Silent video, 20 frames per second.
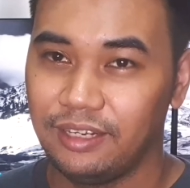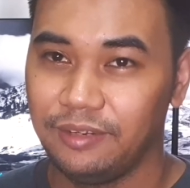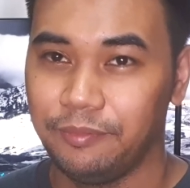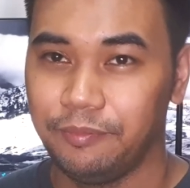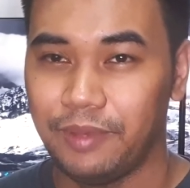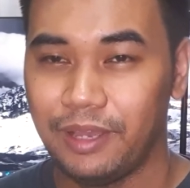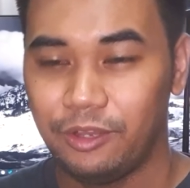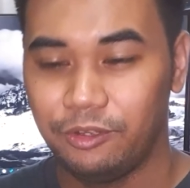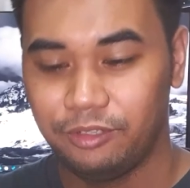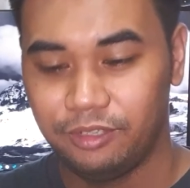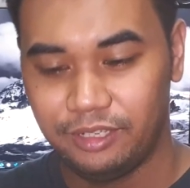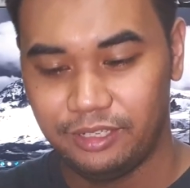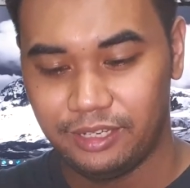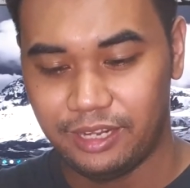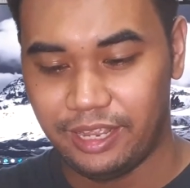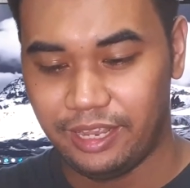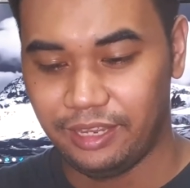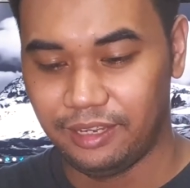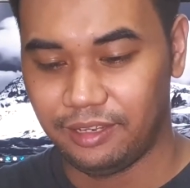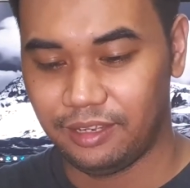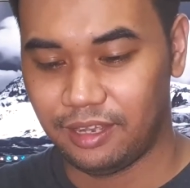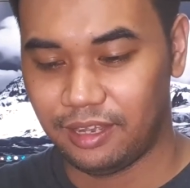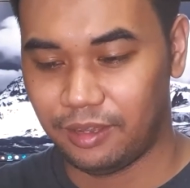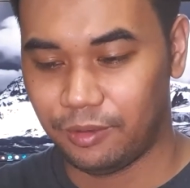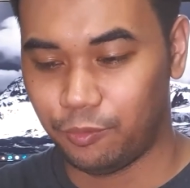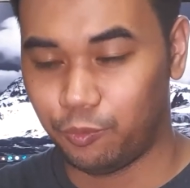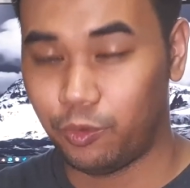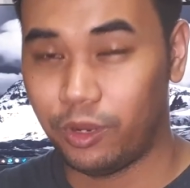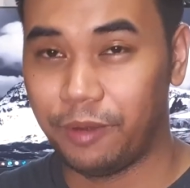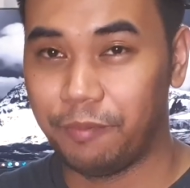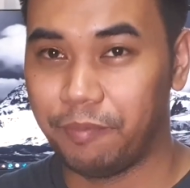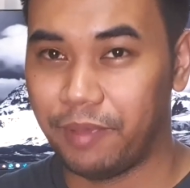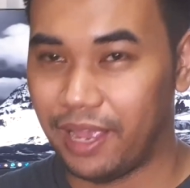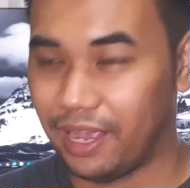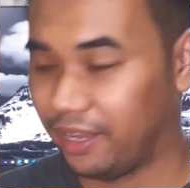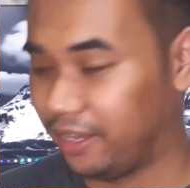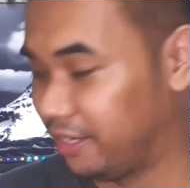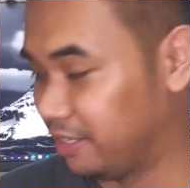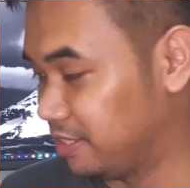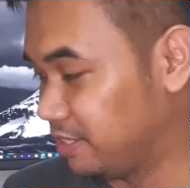them out in like one
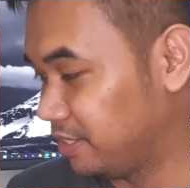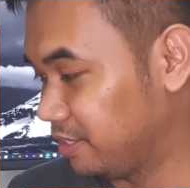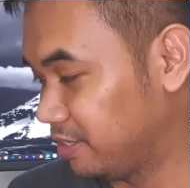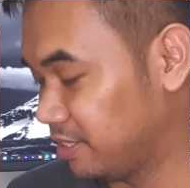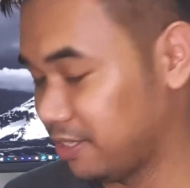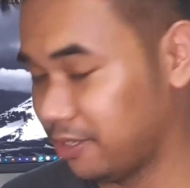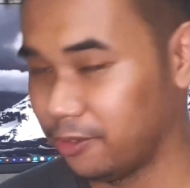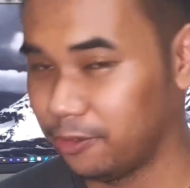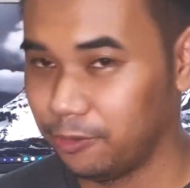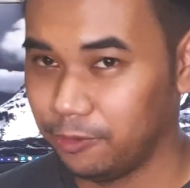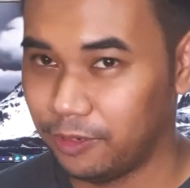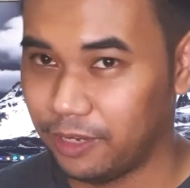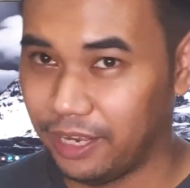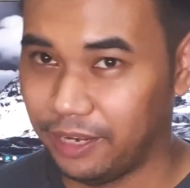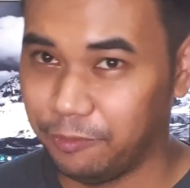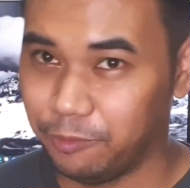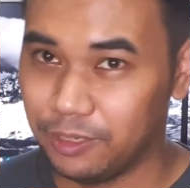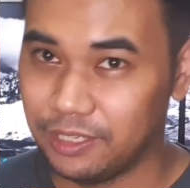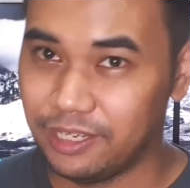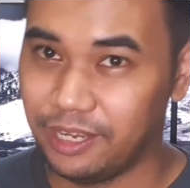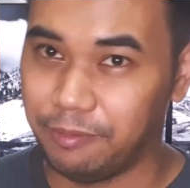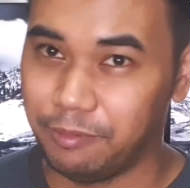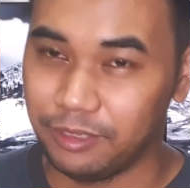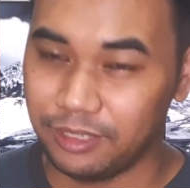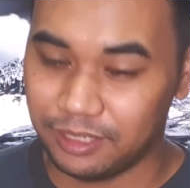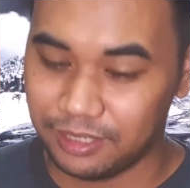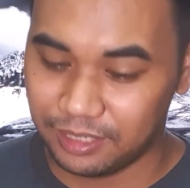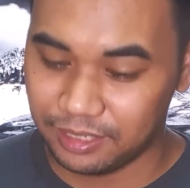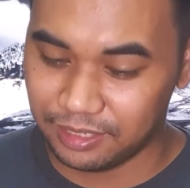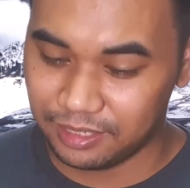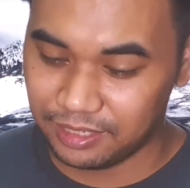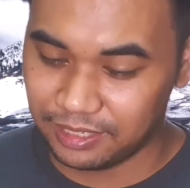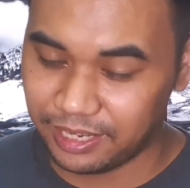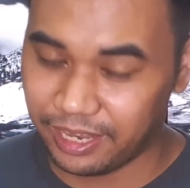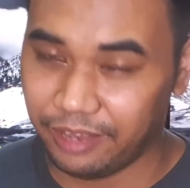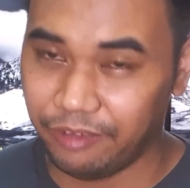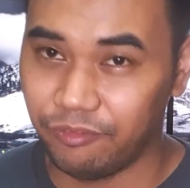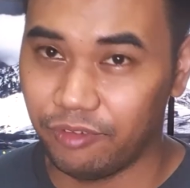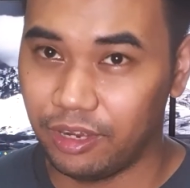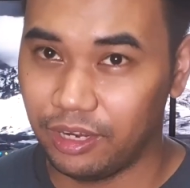package, so I was able to
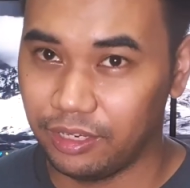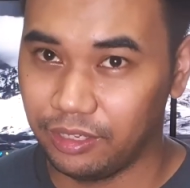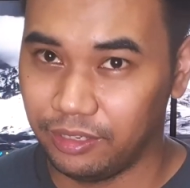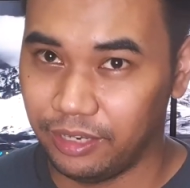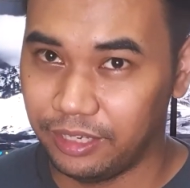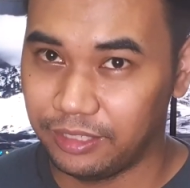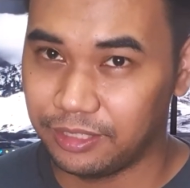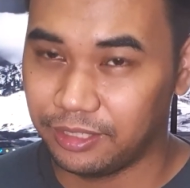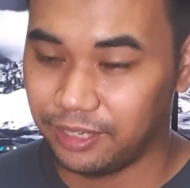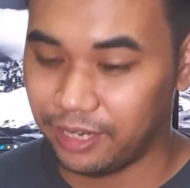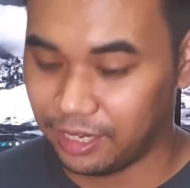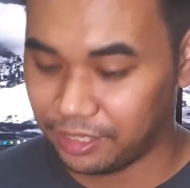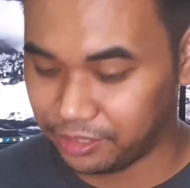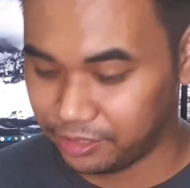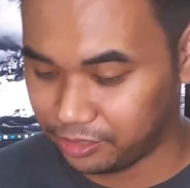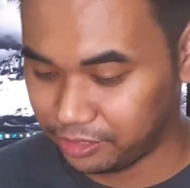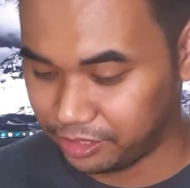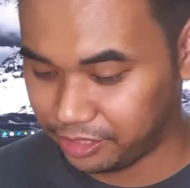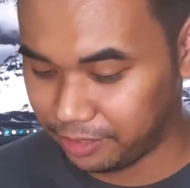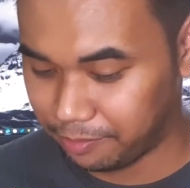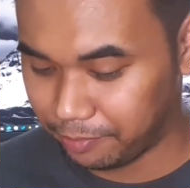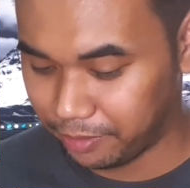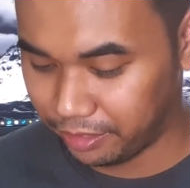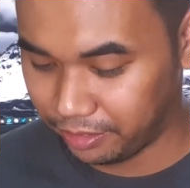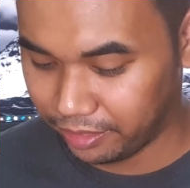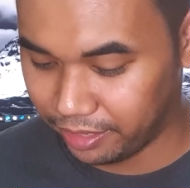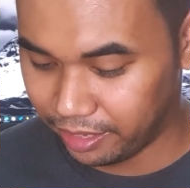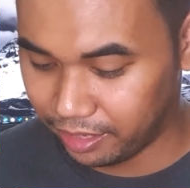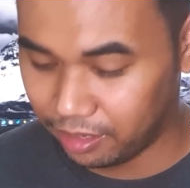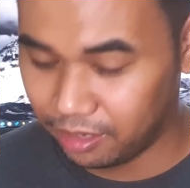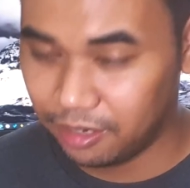save on international shipping there.